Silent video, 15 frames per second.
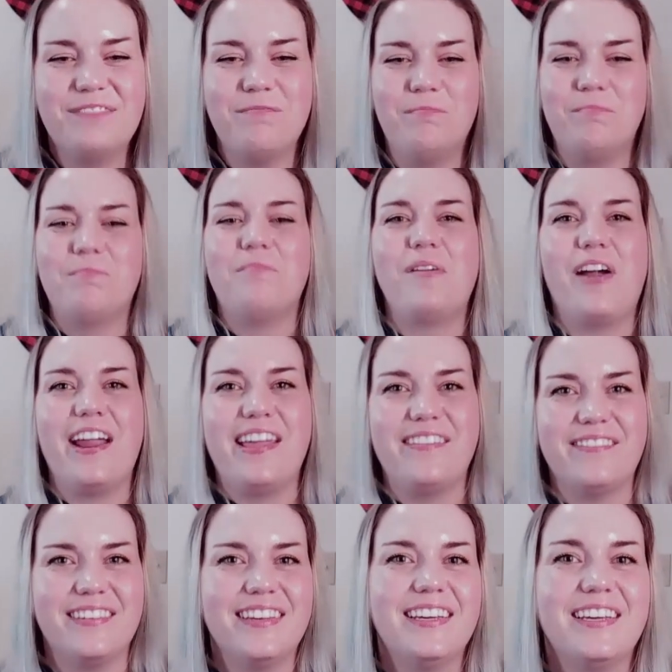
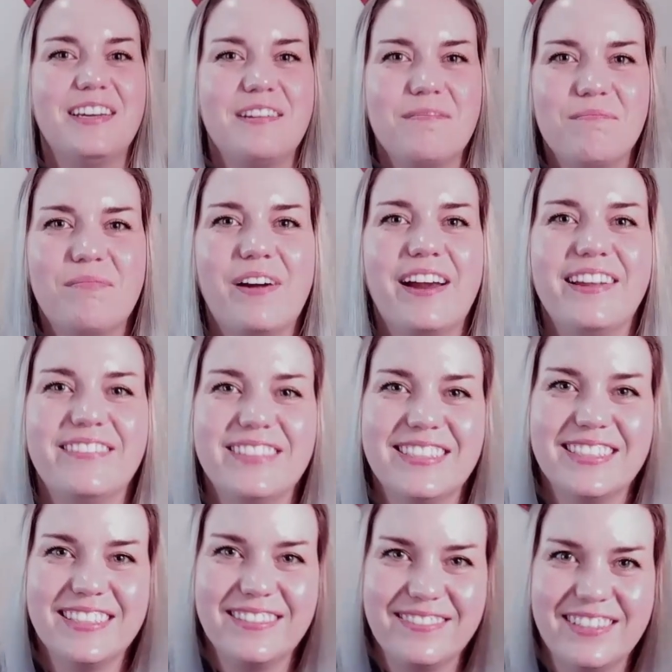Brave is
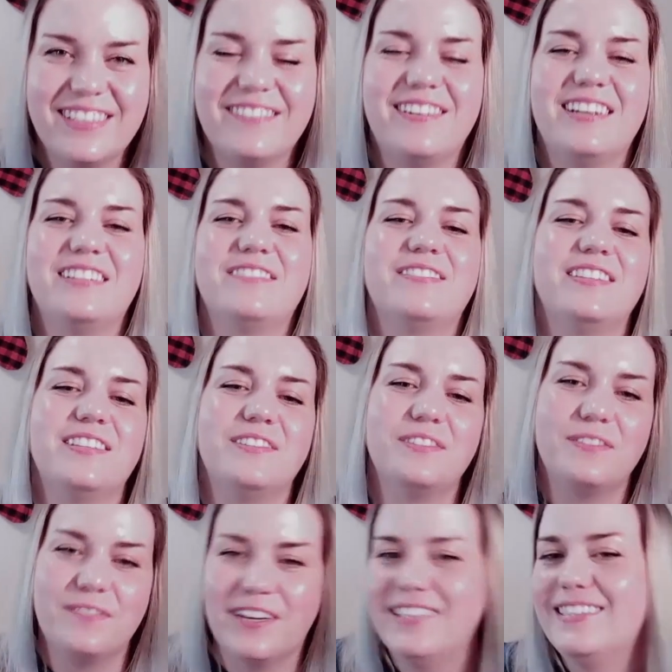a good one to watch with
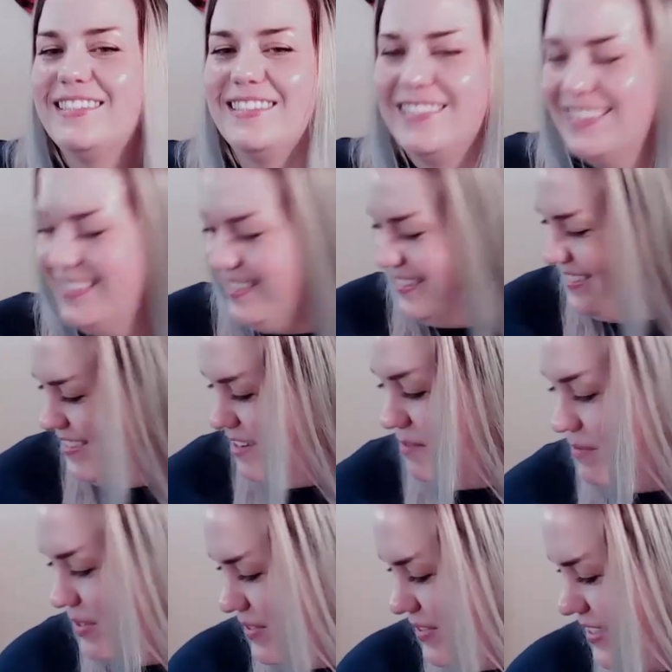those friends. No
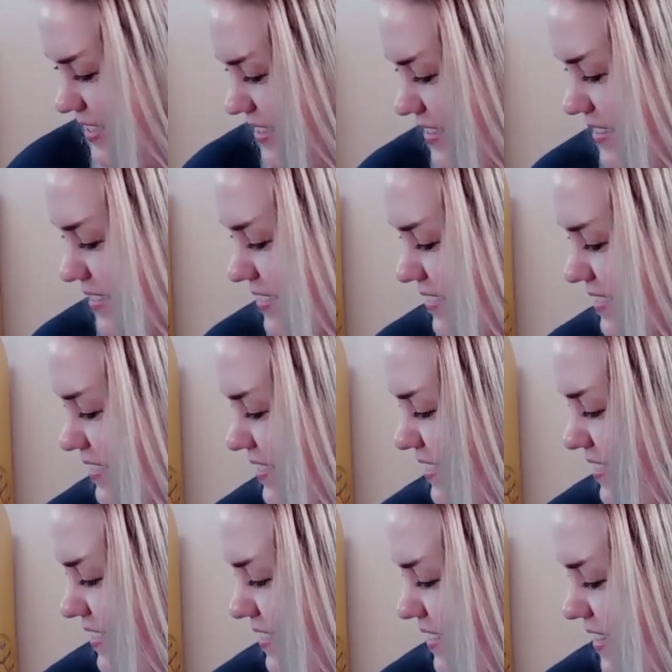music.
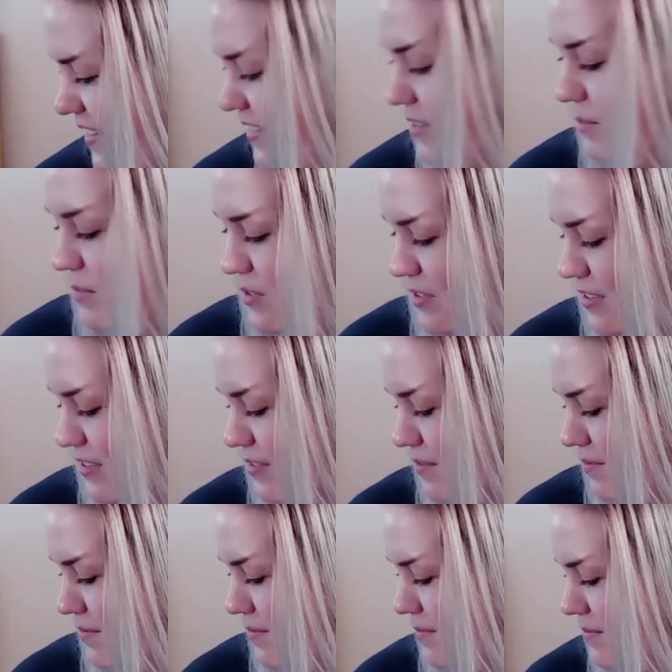A little music.
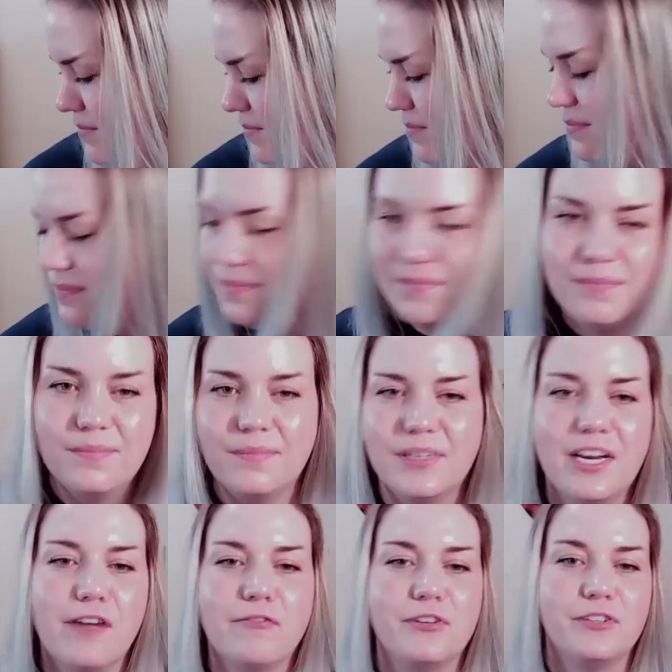But
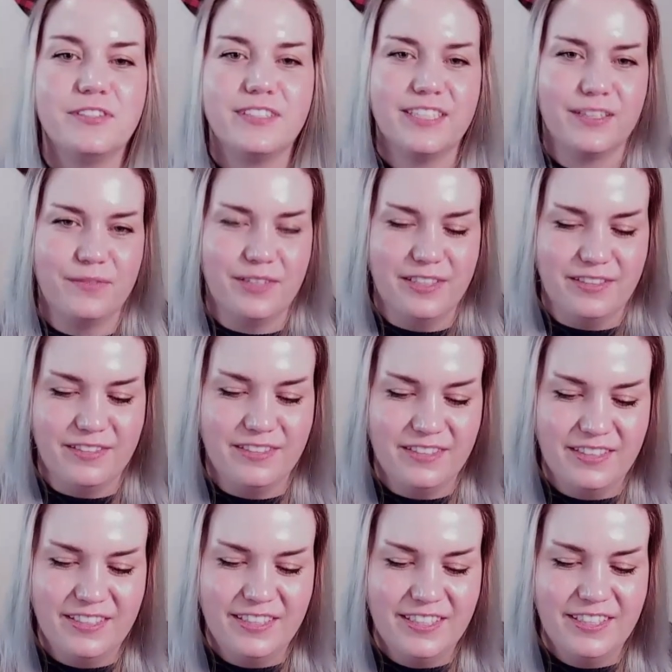not for you to sing with.
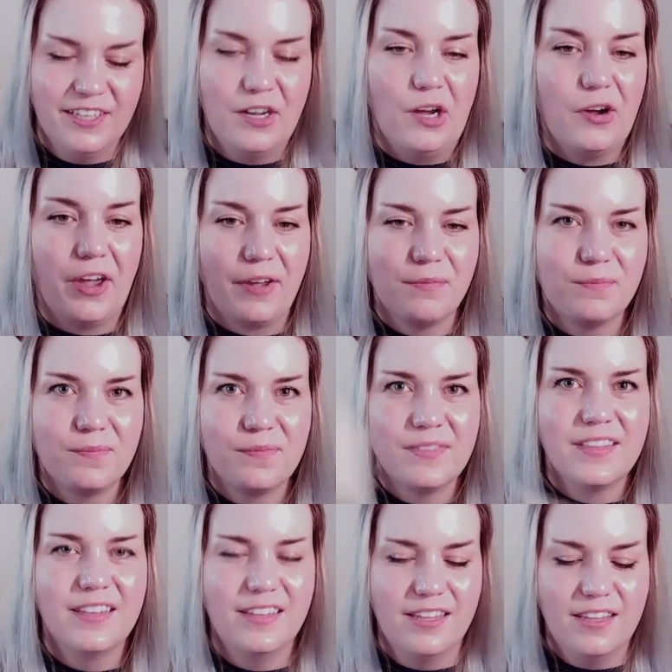Okay.
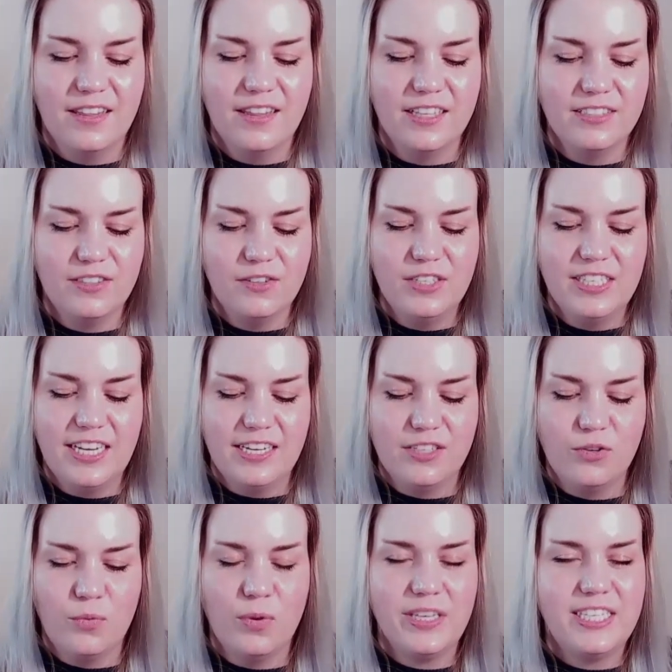Let's go to day
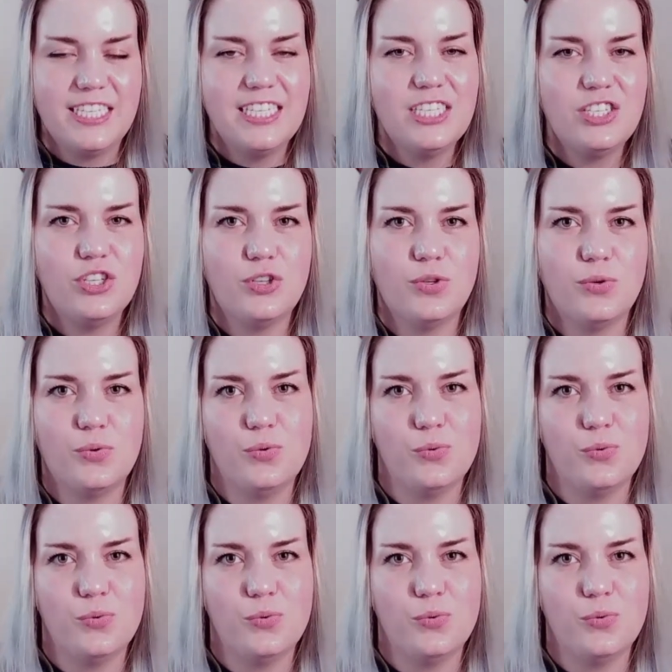22.